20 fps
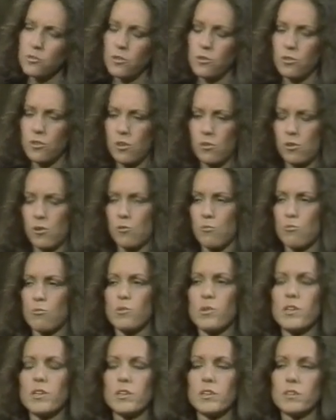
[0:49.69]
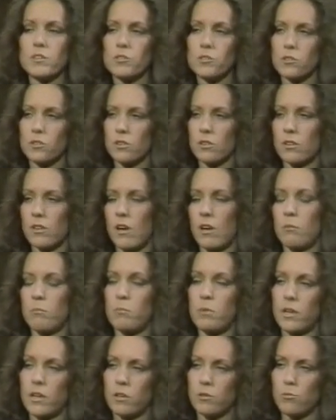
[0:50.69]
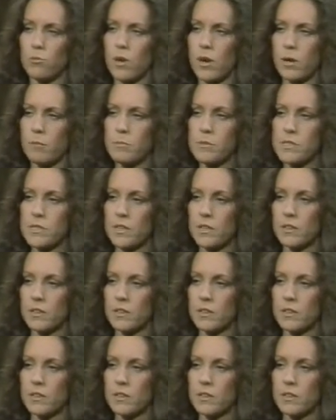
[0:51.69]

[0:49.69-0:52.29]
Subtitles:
you know, Yoko really took a lot of bad raps.